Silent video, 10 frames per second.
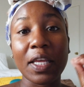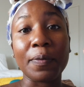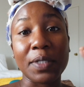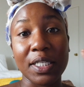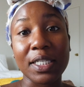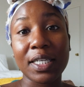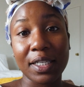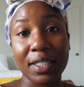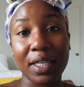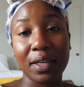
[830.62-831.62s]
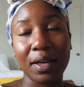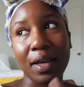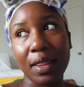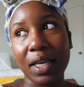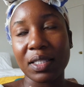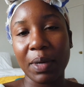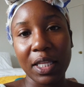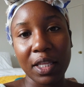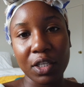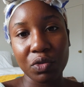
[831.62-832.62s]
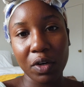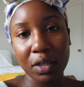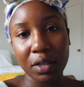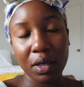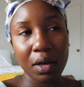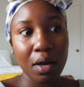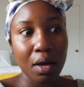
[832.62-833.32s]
It was disgusting. And I think it's mainly this rug.